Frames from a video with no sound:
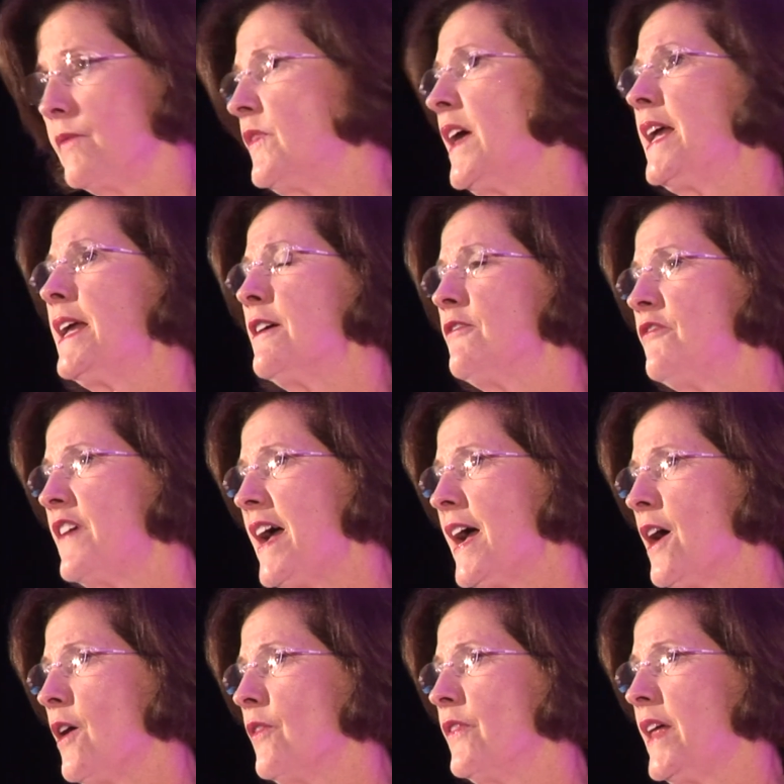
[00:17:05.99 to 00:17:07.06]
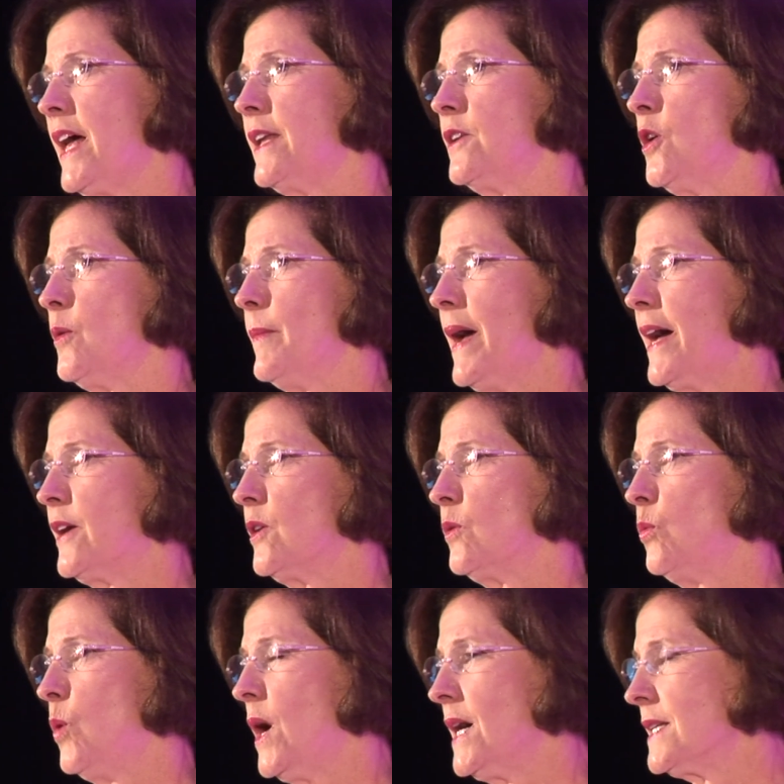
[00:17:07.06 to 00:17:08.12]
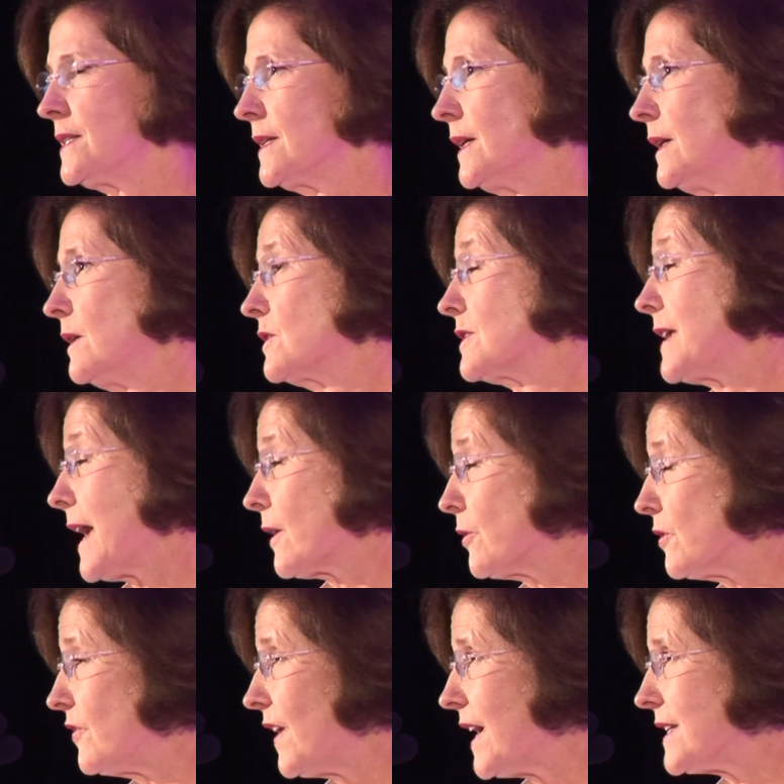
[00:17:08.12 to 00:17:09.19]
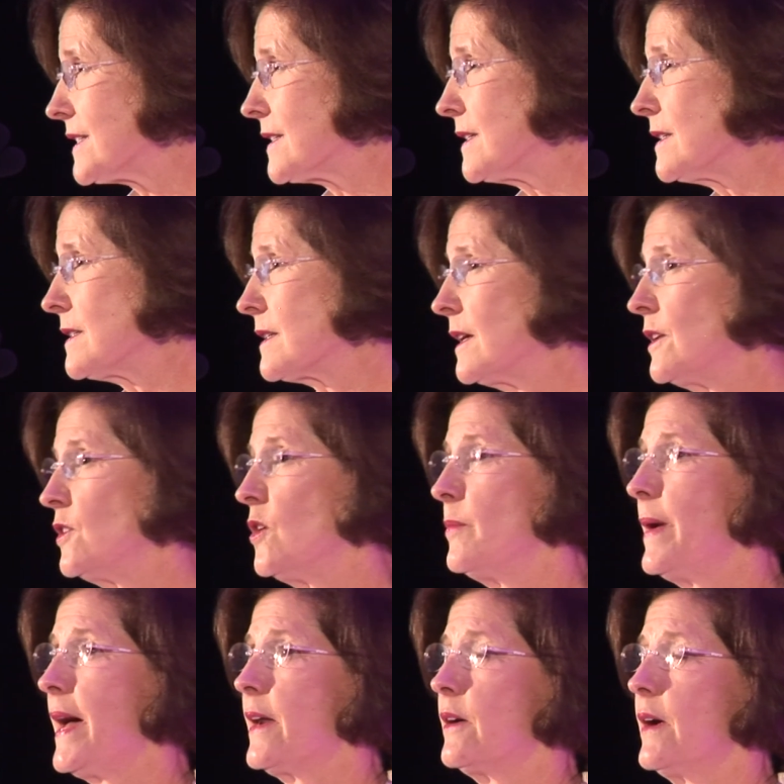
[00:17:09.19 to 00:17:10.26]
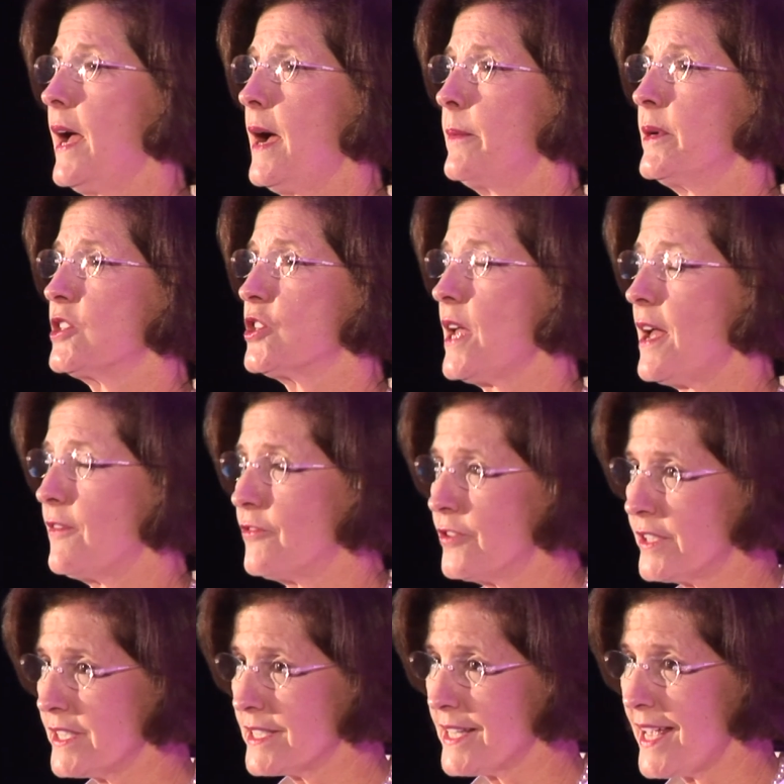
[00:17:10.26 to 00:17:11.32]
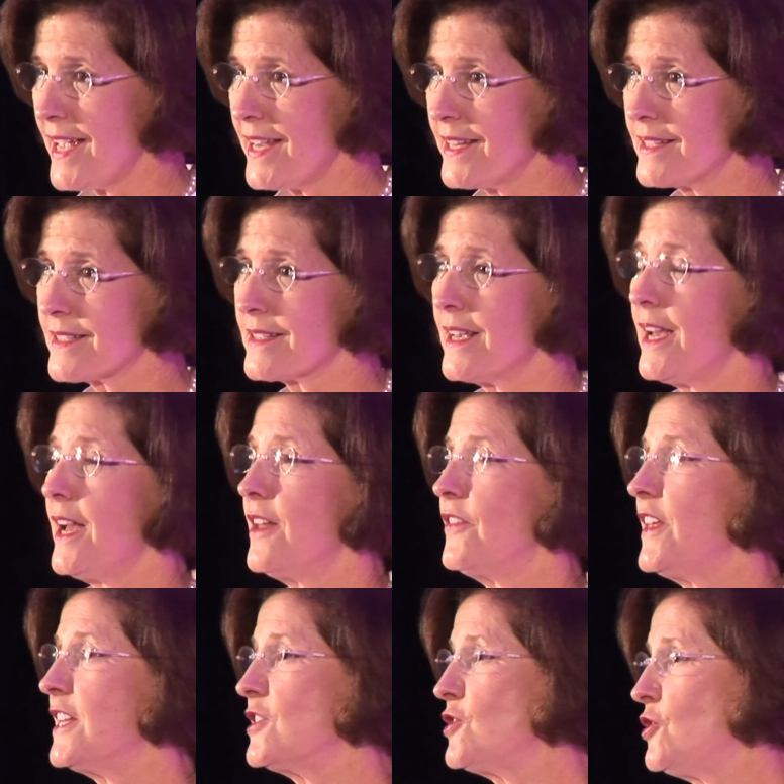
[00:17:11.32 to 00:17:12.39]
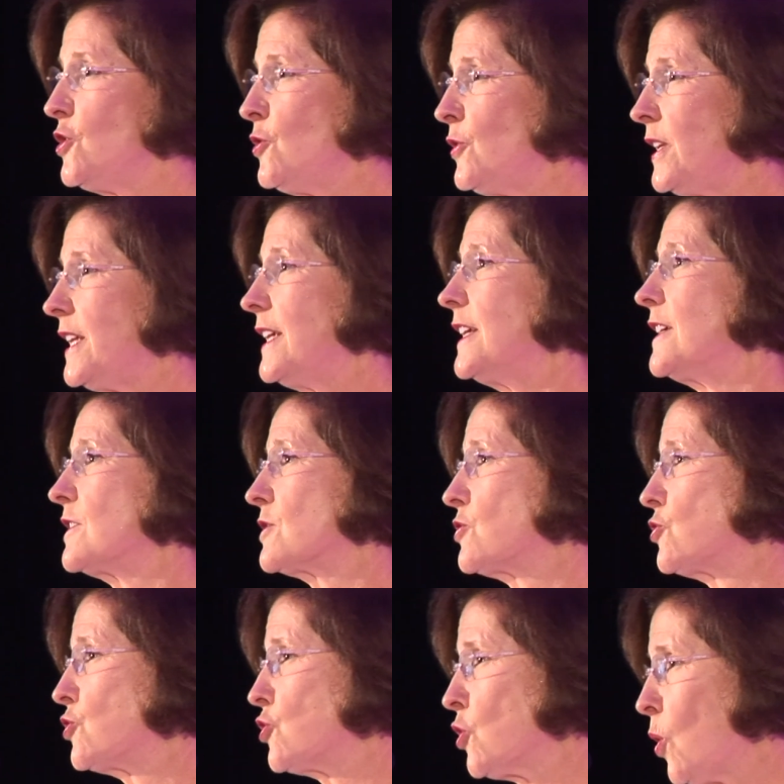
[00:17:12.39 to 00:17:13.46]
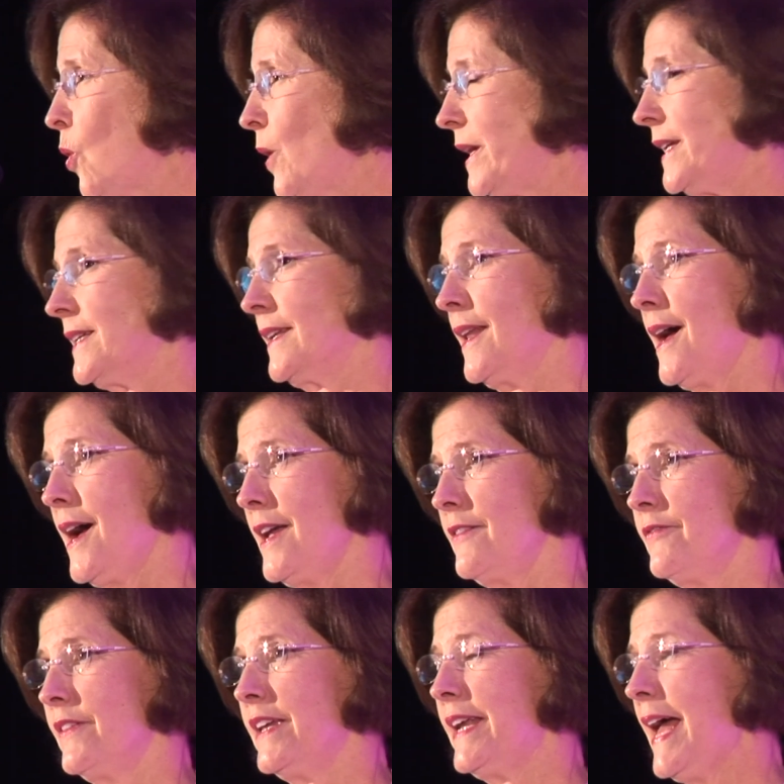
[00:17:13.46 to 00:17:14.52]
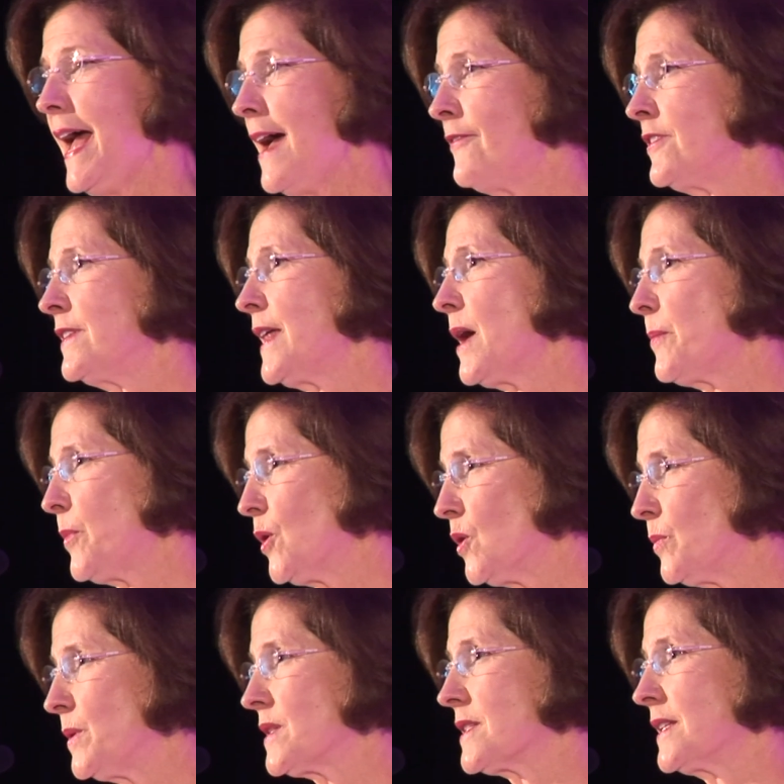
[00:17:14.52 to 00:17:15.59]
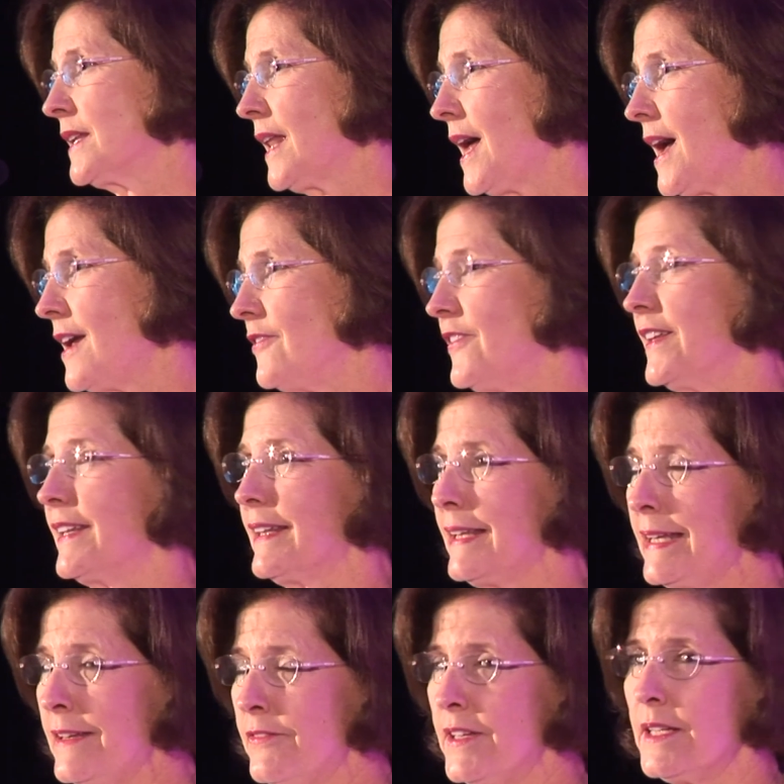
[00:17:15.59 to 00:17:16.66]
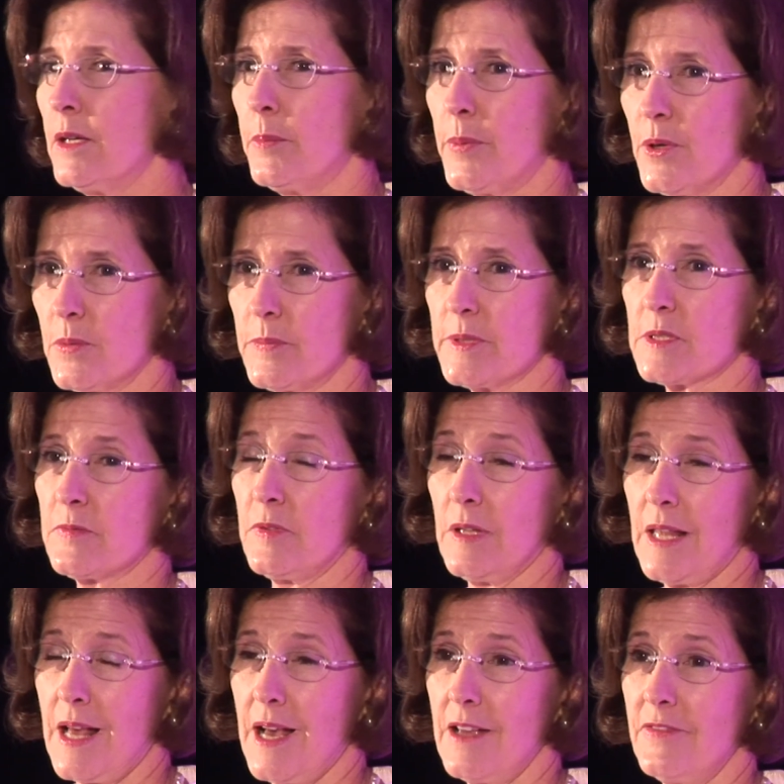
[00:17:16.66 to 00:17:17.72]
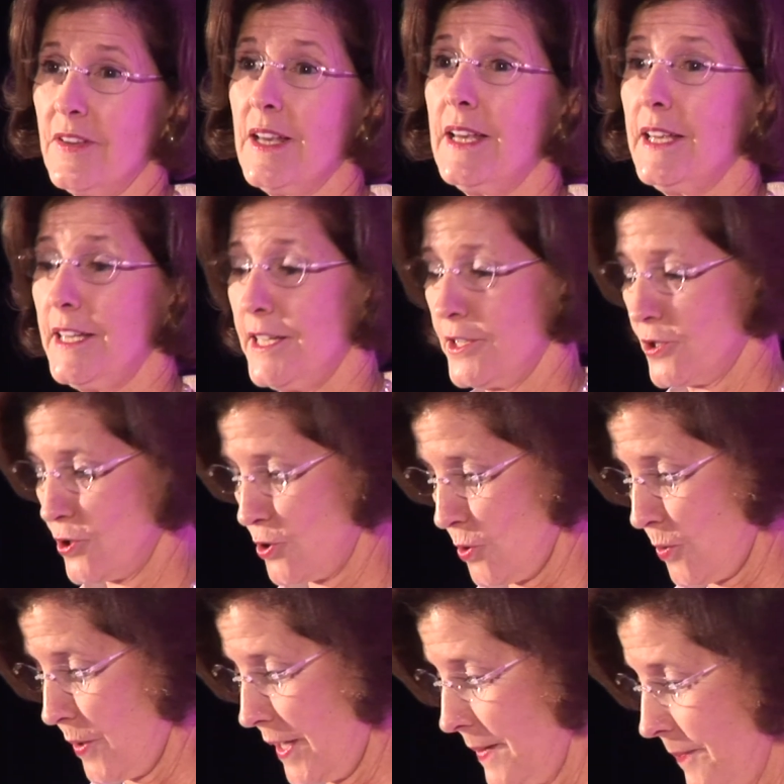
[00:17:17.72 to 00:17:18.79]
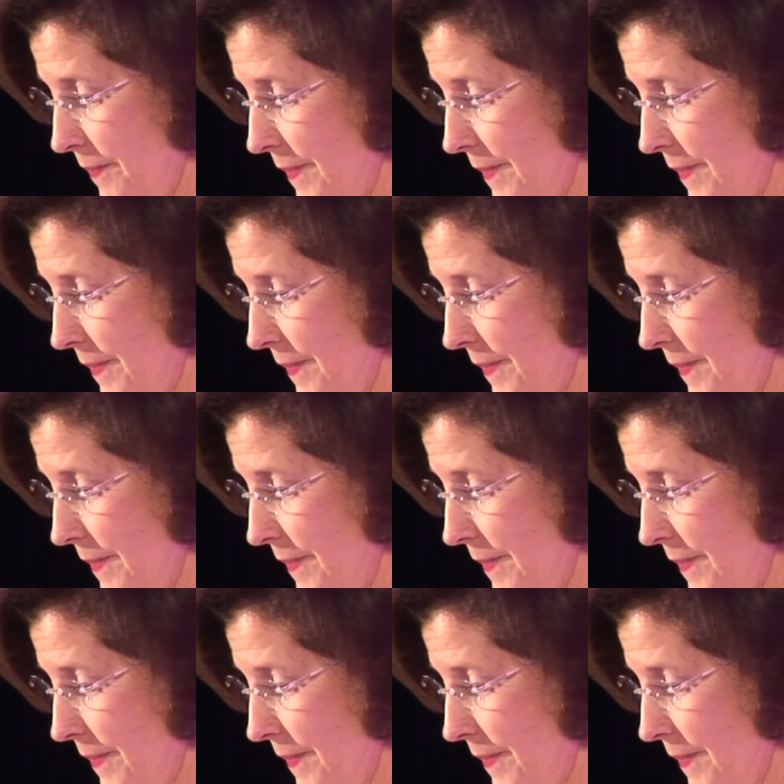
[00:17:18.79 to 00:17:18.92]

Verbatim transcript: They have found that no matter what sacrifices, no matter how much effort it takes, that duty is joy in life. And having that purpose in life and living a purposeful life is joy.